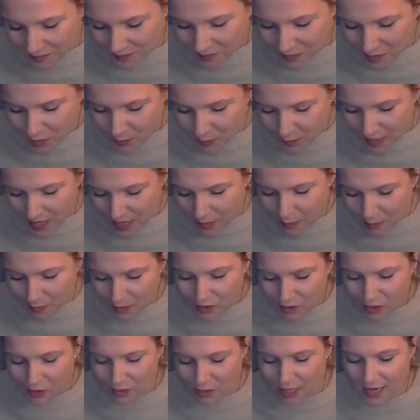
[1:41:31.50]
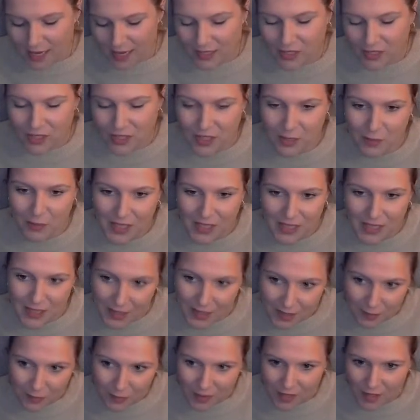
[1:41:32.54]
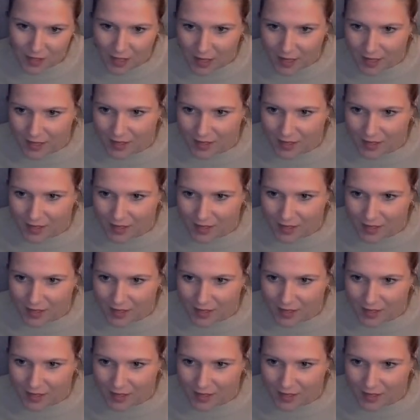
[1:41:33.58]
be able to catch some sleep tonight.